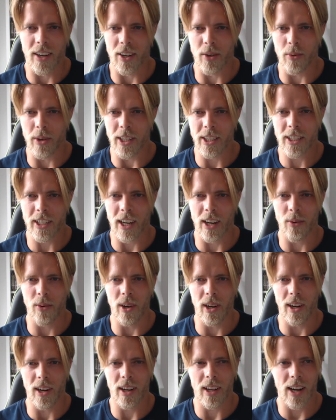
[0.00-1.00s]
which I
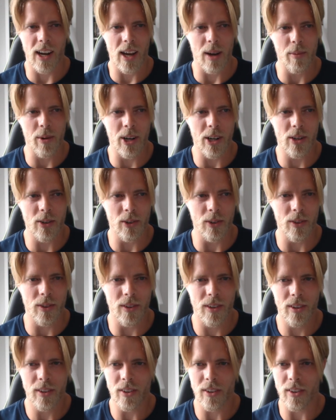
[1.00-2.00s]
will elaborate
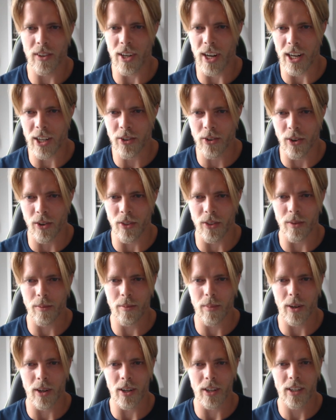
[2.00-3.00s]
on later on.
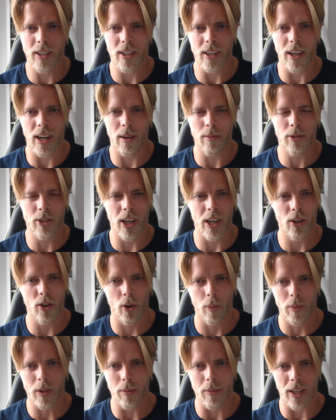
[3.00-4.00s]
But I'm trying to
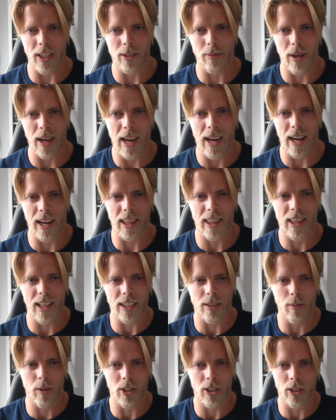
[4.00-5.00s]
optimize my health
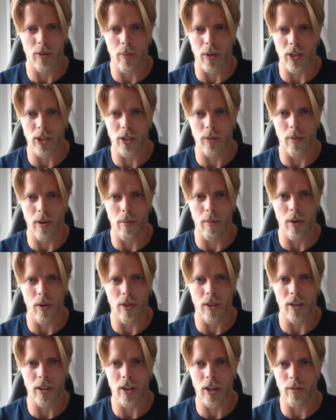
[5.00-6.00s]
as much as possible,
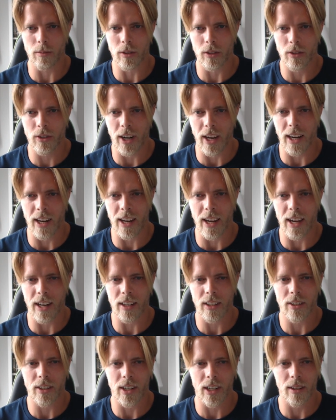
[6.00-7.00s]
both in terms of training
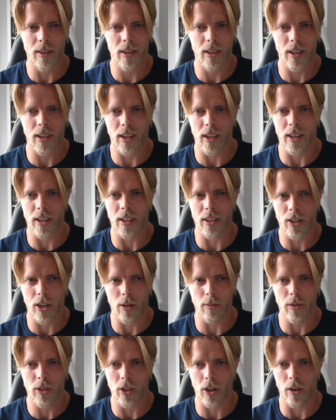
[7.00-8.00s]
and in
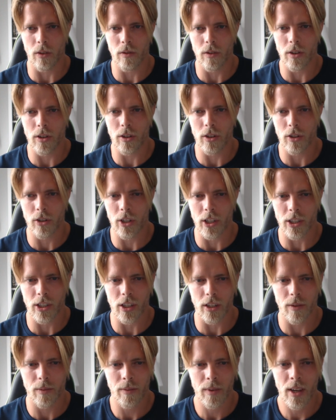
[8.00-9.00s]
terms of
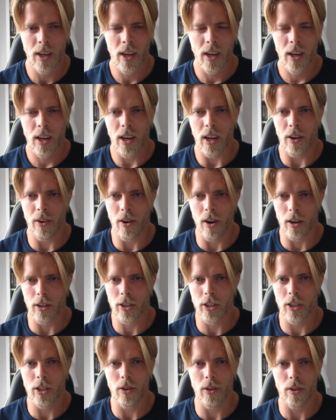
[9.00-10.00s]
nutrition. In
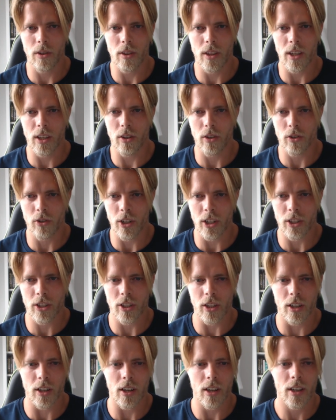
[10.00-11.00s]
regards to the
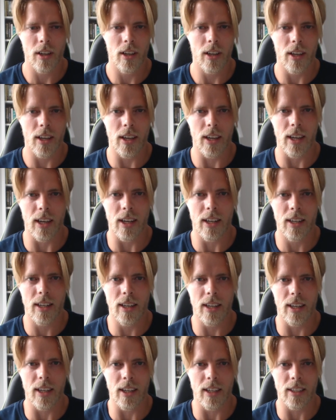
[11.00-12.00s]
nutrition, it
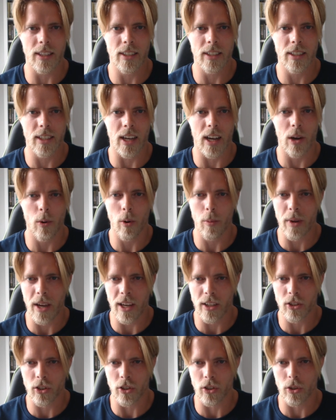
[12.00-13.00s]
is I will
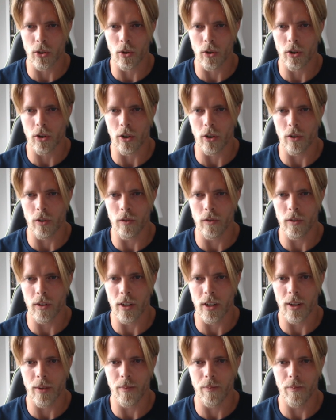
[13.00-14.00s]
make some sort of
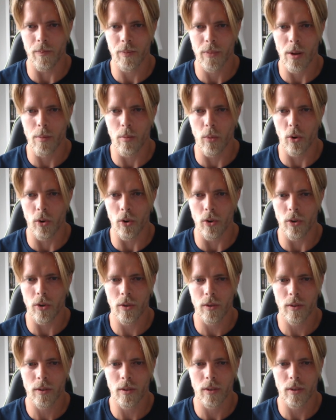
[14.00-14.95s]
more